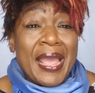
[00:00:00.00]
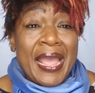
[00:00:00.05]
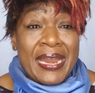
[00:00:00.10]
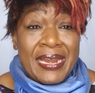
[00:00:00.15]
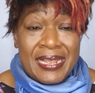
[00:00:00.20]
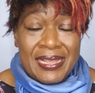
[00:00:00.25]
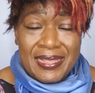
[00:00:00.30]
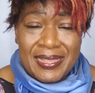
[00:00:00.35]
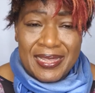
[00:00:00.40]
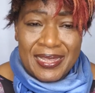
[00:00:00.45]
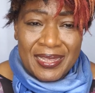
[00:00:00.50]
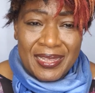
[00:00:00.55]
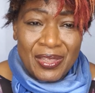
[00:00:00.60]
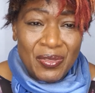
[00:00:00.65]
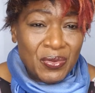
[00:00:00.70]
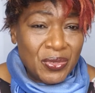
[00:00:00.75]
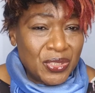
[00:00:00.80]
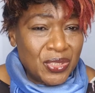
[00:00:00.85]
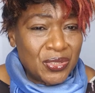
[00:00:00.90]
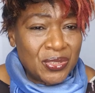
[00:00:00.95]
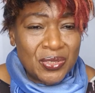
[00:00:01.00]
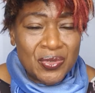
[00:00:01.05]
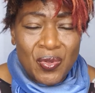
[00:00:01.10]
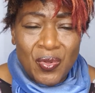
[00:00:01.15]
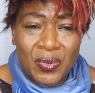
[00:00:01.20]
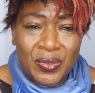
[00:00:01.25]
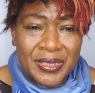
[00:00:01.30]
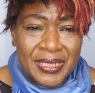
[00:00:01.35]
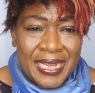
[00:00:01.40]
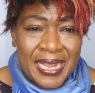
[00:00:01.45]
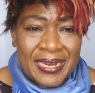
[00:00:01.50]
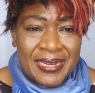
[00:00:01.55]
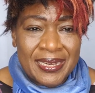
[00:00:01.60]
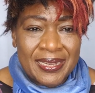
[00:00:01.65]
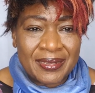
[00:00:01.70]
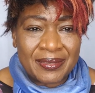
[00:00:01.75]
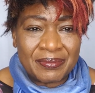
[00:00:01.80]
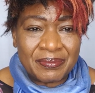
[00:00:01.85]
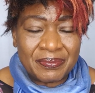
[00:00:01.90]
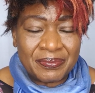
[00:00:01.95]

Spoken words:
anything. He was just called Daniel.